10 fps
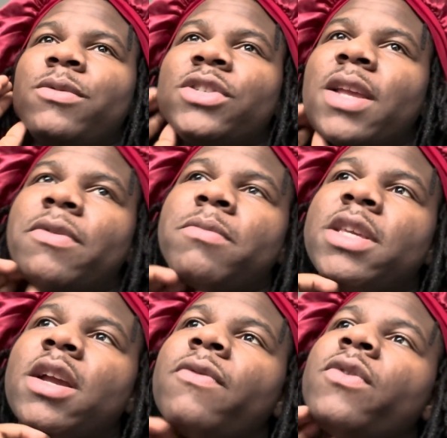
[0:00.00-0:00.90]
You just have to be
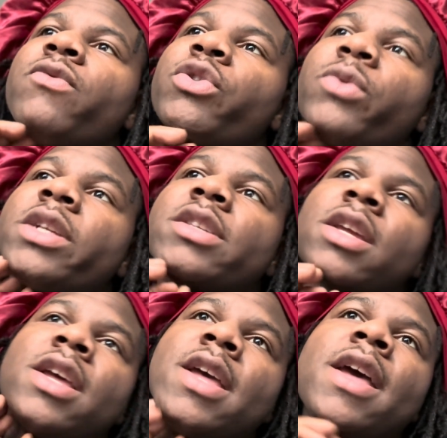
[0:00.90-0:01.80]
careful of your risk,
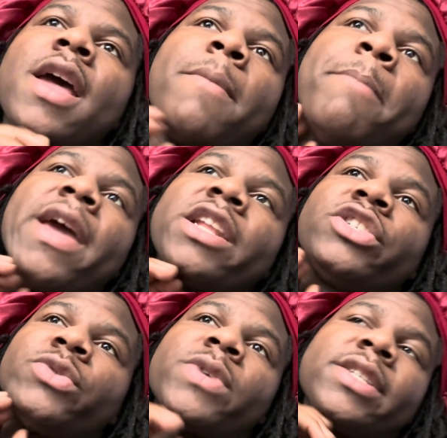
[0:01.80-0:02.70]
manage
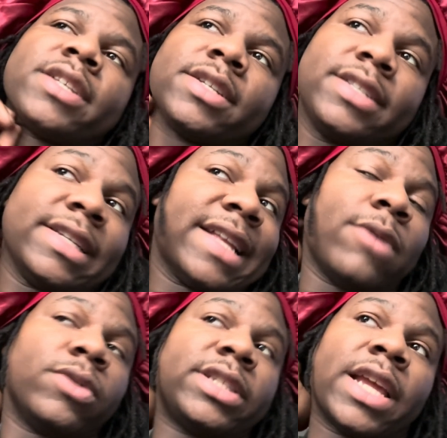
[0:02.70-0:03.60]
your risk, because that
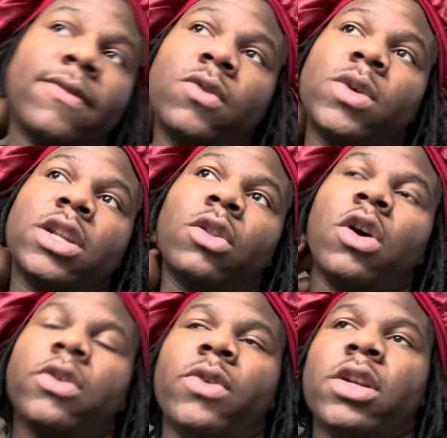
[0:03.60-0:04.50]
will save you in the
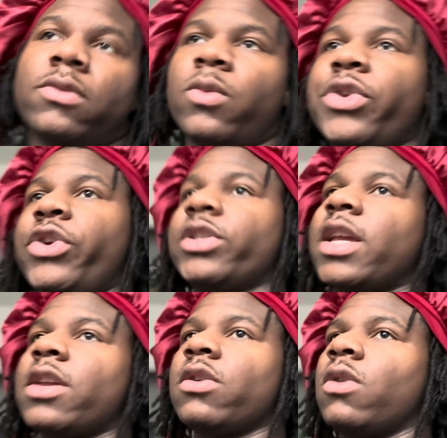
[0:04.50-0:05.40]
long run when you're
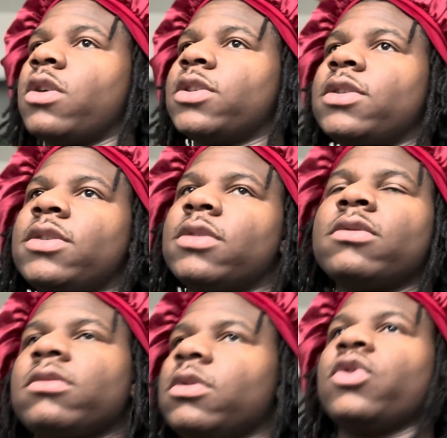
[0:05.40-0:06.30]
taking your losses.
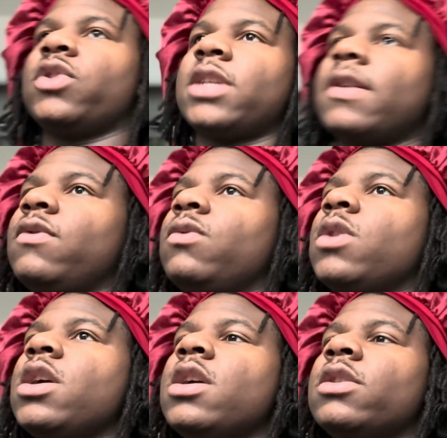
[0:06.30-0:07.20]
It will save you.
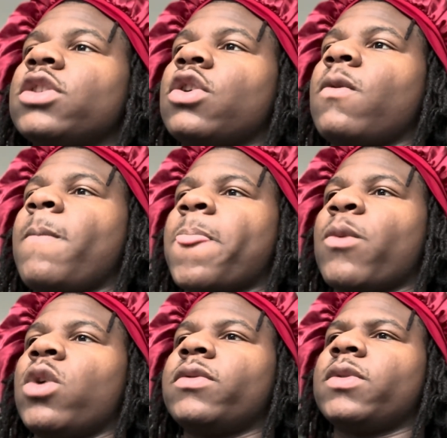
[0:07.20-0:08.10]
So
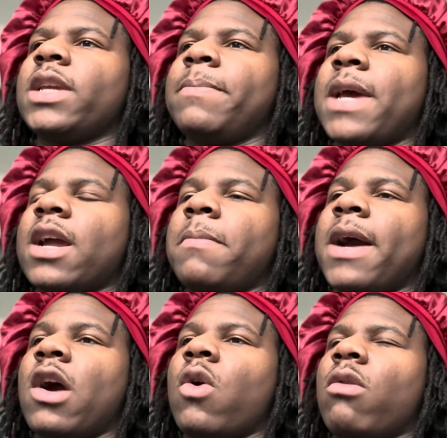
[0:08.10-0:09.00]
once we get back
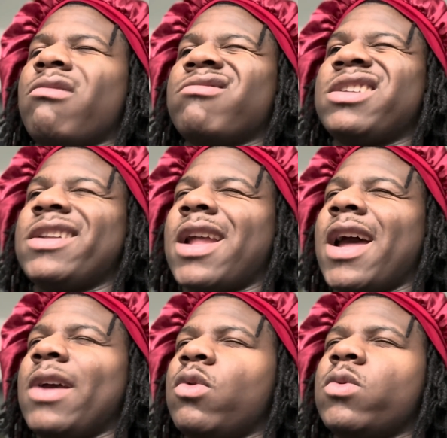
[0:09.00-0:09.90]
about
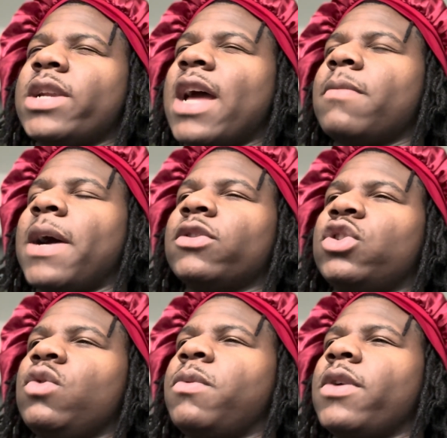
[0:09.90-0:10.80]
9, when we're down about
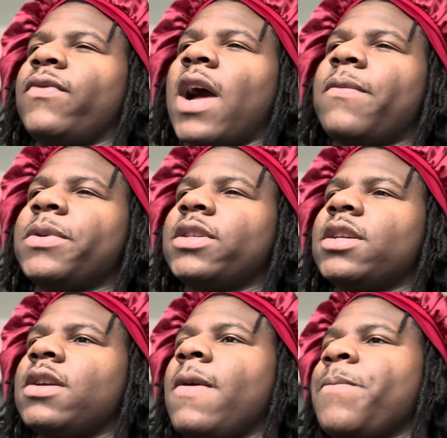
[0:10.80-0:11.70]

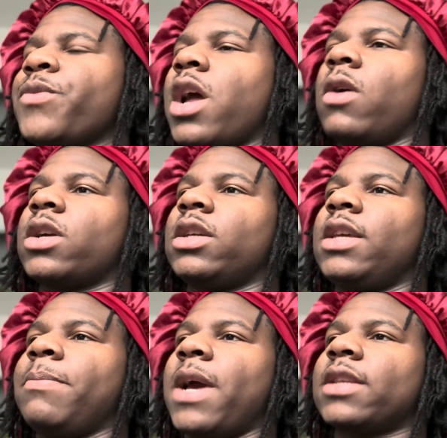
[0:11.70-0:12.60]
2.5%, I'll
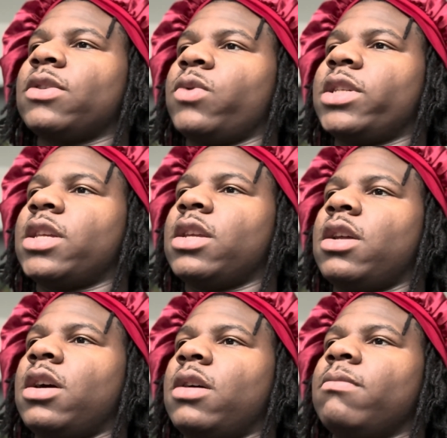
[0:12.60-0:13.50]
get back to risking
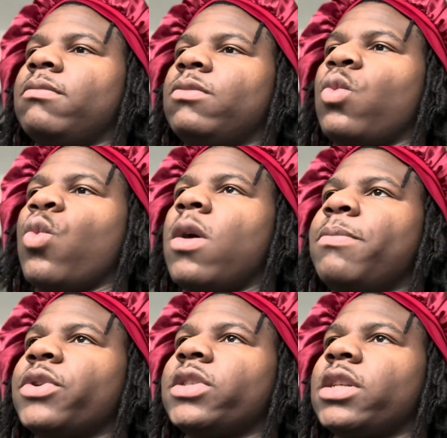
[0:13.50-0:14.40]

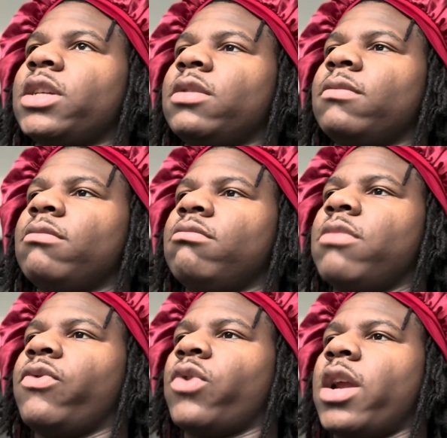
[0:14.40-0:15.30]
1%.
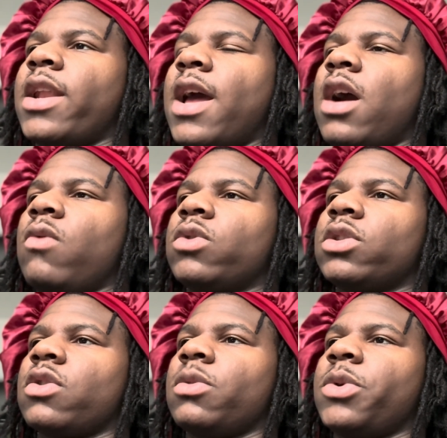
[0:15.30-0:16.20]
But for right now, we're
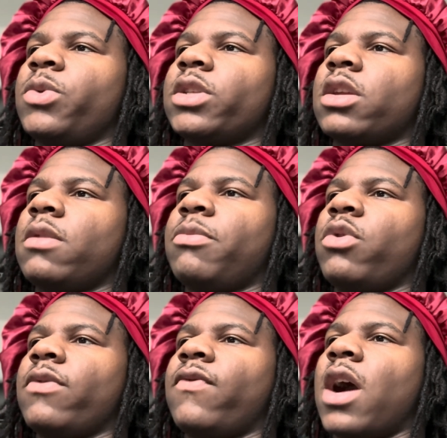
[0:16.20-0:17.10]
just going to be risking a
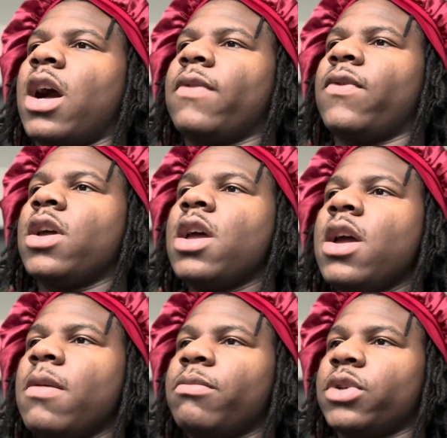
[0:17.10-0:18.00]

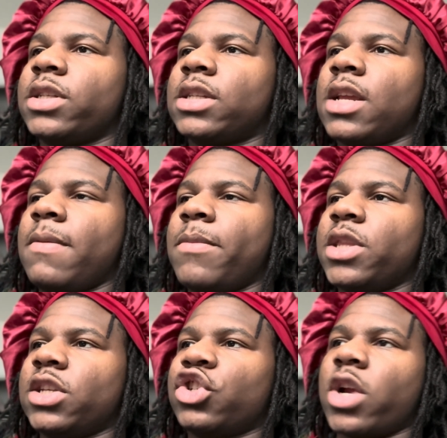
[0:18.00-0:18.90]
0.5%. But
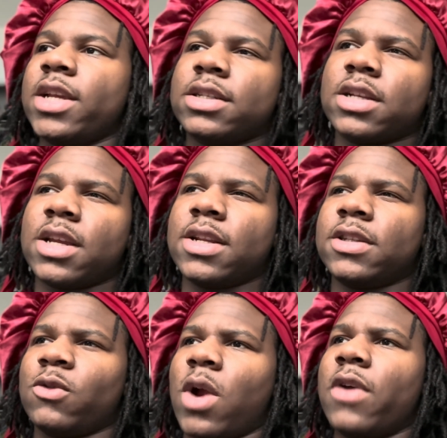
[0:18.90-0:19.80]
this trade should get
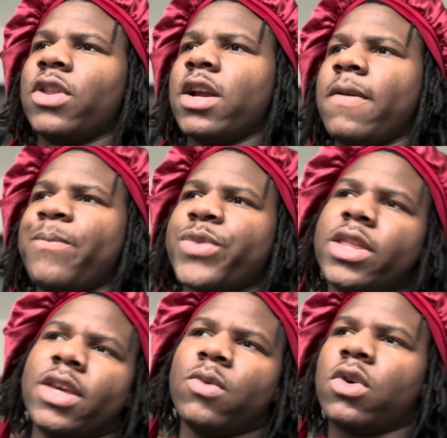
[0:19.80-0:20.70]
us around there,
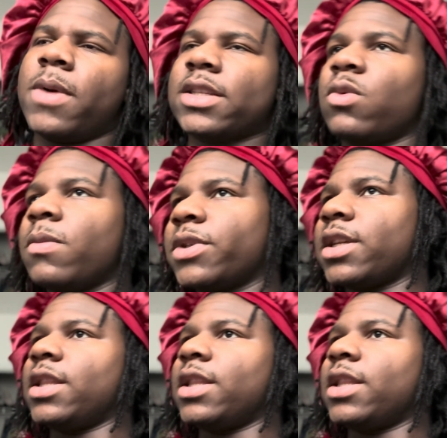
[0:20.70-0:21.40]
and then we'll go back to 1%.